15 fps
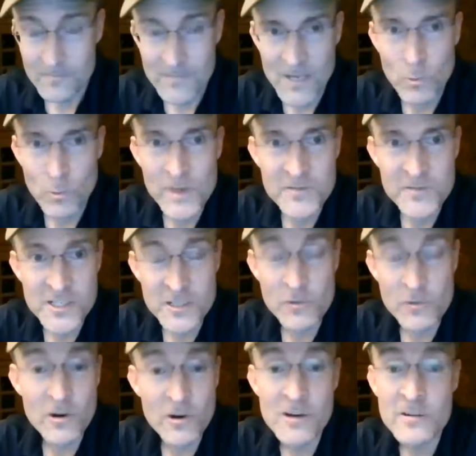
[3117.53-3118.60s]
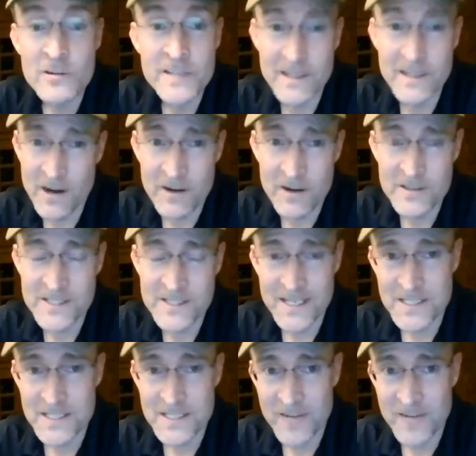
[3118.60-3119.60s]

we've just grown in our sense of